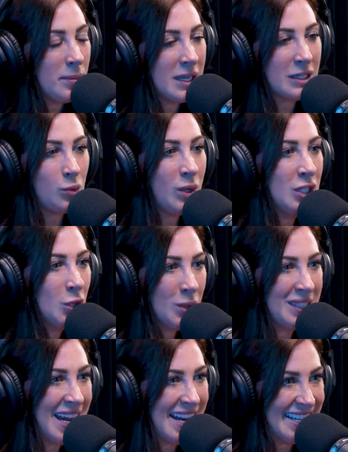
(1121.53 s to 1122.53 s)
because we do
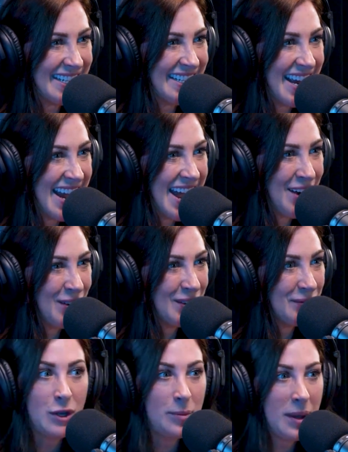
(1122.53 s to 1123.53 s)
it day in and day out
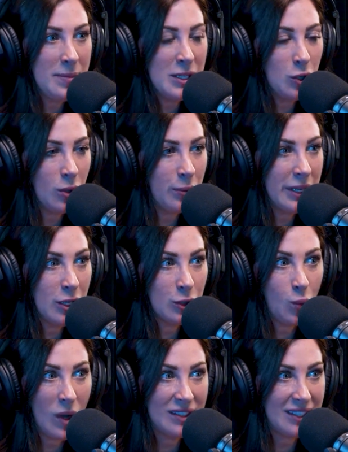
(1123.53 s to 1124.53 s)
and they're maybe doing
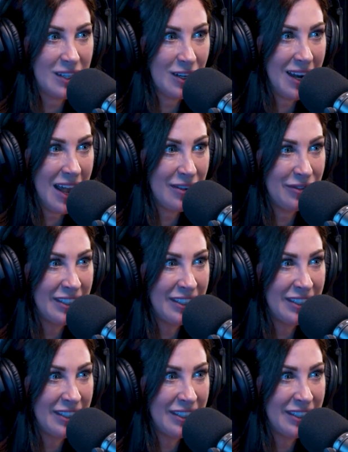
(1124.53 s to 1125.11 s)
windows once in their life.